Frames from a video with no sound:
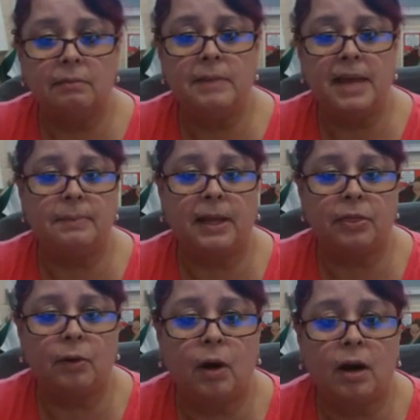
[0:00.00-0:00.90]
made by
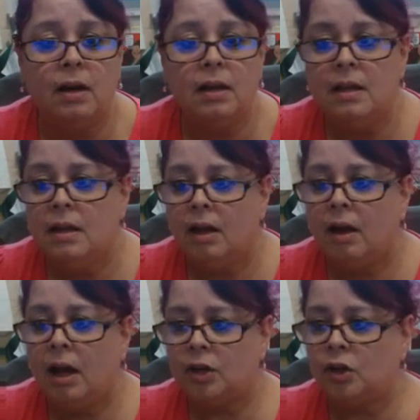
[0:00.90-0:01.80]
Thor,
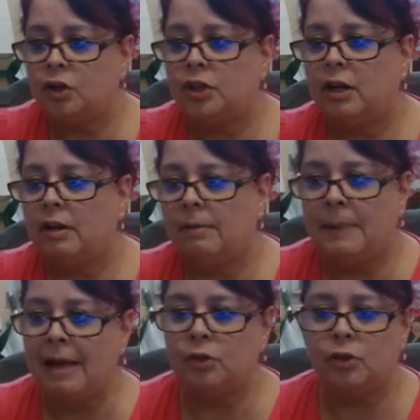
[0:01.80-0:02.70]
or share
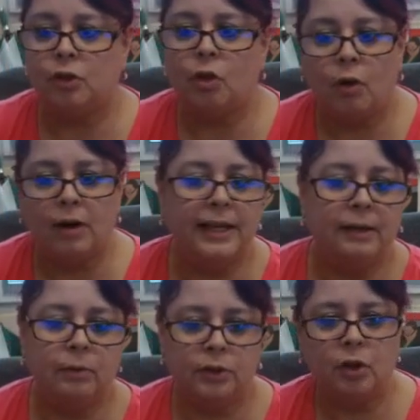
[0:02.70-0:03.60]
about Thor,
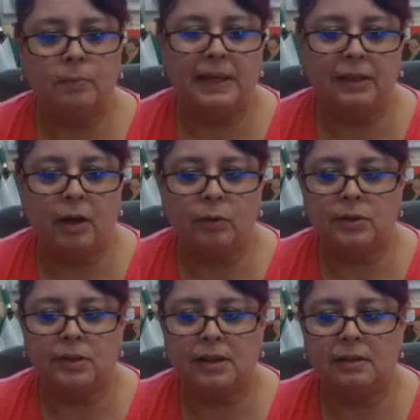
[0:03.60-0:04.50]
it will show me
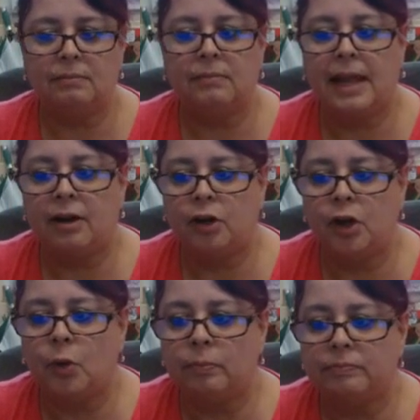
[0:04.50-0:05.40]
those that are
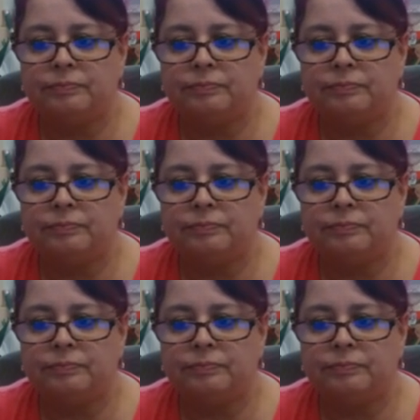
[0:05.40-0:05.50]
new.